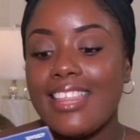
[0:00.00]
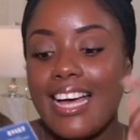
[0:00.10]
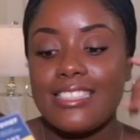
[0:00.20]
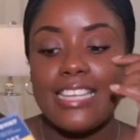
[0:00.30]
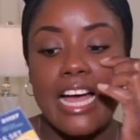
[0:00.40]

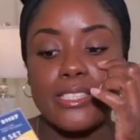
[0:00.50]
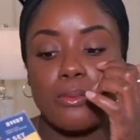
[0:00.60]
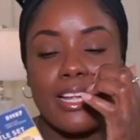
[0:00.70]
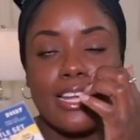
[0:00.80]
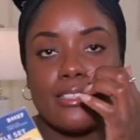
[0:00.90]
that as
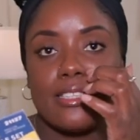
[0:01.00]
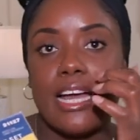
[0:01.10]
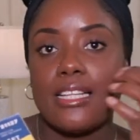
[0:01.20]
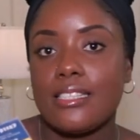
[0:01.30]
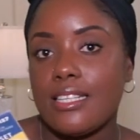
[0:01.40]
well as the
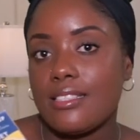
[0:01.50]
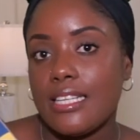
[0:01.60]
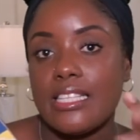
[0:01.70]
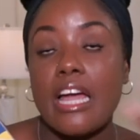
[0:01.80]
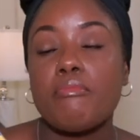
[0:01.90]
hand
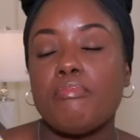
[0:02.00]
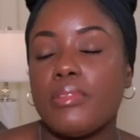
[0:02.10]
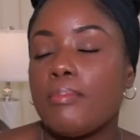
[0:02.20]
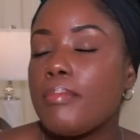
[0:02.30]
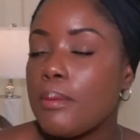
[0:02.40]
sanitizer. I mean,
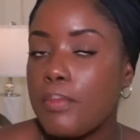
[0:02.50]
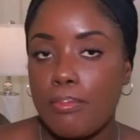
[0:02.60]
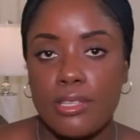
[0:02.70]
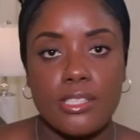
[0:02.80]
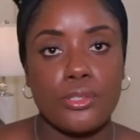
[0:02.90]
the main
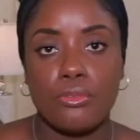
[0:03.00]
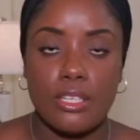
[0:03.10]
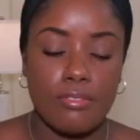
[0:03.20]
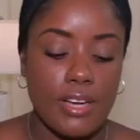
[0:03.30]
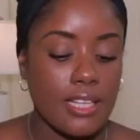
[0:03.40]
purpose is
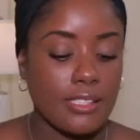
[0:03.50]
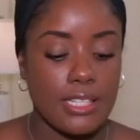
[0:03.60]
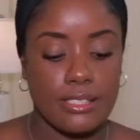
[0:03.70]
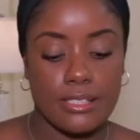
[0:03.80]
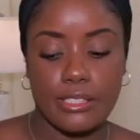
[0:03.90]
really for hand
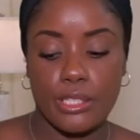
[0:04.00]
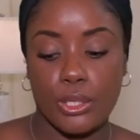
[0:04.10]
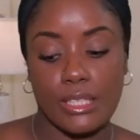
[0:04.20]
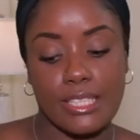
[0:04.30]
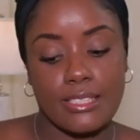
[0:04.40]
sanitizer,
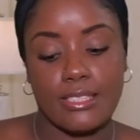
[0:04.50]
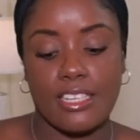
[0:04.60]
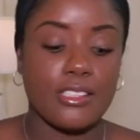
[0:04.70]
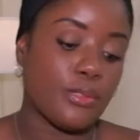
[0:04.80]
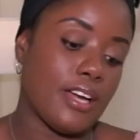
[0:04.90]
y'all. That,
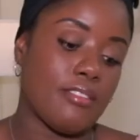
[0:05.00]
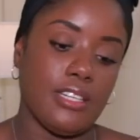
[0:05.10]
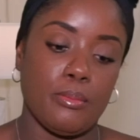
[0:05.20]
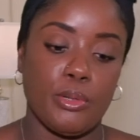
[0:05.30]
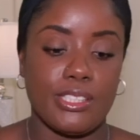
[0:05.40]
that's why I
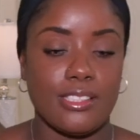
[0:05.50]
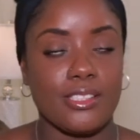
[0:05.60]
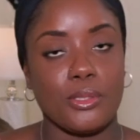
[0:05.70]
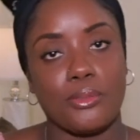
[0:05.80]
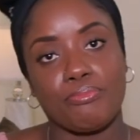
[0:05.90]
really bought it,
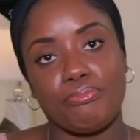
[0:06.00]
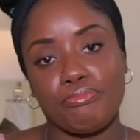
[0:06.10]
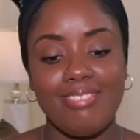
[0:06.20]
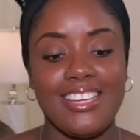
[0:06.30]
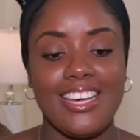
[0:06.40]
so
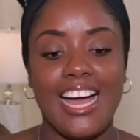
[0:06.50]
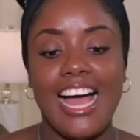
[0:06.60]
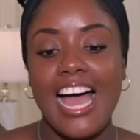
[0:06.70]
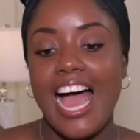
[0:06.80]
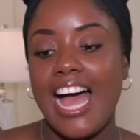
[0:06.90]
yeah.
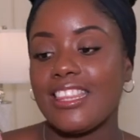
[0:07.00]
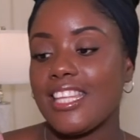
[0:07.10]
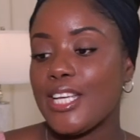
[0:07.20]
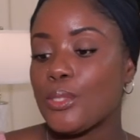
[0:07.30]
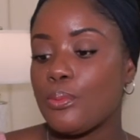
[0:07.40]
And
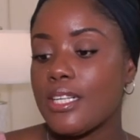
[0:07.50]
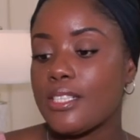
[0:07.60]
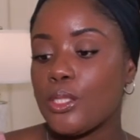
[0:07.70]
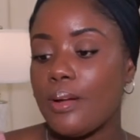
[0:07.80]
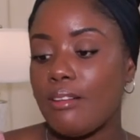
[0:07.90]
these were
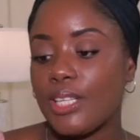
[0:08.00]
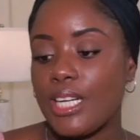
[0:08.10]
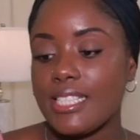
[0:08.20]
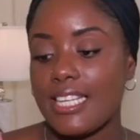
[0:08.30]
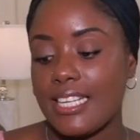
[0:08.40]

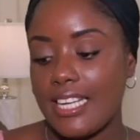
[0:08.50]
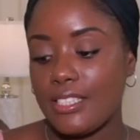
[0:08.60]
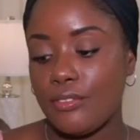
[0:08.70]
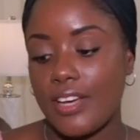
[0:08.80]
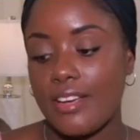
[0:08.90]

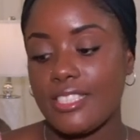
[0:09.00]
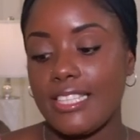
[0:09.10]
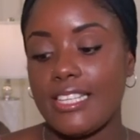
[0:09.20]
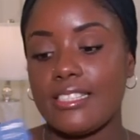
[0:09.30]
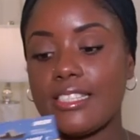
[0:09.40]

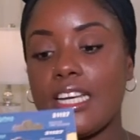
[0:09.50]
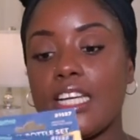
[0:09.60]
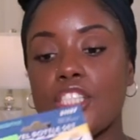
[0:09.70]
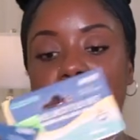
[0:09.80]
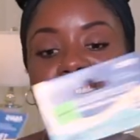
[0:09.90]
$12.95
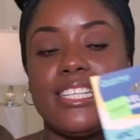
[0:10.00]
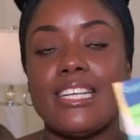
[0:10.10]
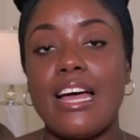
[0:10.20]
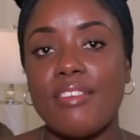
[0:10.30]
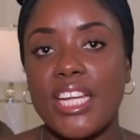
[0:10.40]
each. They didn't
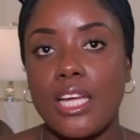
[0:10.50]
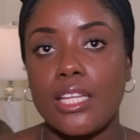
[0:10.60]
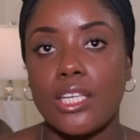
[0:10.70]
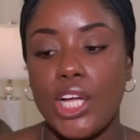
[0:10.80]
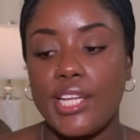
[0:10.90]
have any
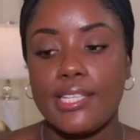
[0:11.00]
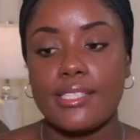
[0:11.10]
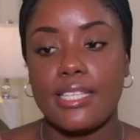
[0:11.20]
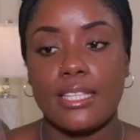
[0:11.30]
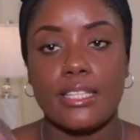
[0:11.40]
other colors,
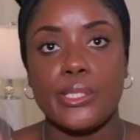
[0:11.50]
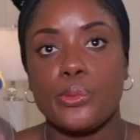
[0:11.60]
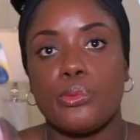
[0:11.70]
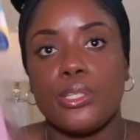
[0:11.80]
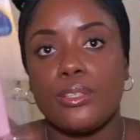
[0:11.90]
like these
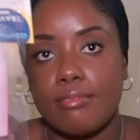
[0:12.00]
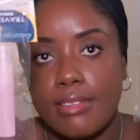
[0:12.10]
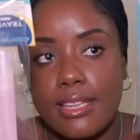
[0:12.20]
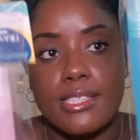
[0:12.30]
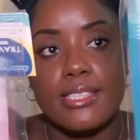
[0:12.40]
were
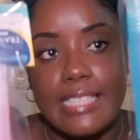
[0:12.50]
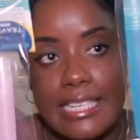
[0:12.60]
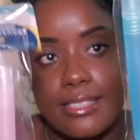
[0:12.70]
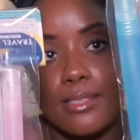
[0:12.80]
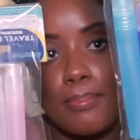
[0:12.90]
the
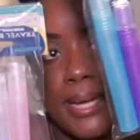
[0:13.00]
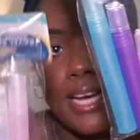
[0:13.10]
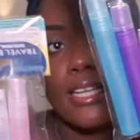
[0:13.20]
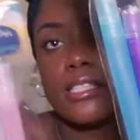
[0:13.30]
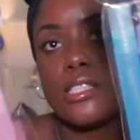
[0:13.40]
set
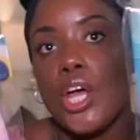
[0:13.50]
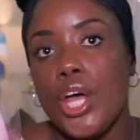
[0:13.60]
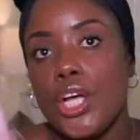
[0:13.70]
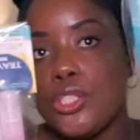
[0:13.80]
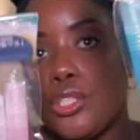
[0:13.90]
packs
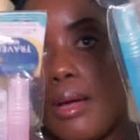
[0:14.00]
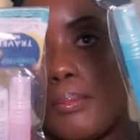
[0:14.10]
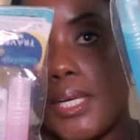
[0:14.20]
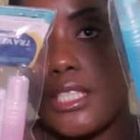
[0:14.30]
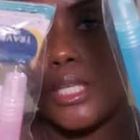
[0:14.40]
so I
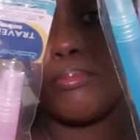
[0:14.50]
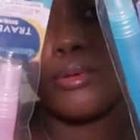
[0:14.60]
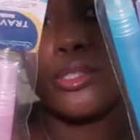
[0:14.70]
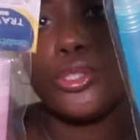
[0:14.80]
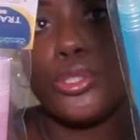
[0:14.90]
picked
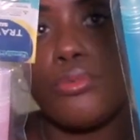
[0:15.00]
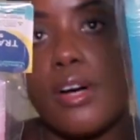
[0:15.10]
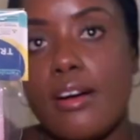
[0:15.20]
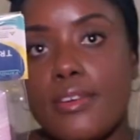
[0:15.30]
up two of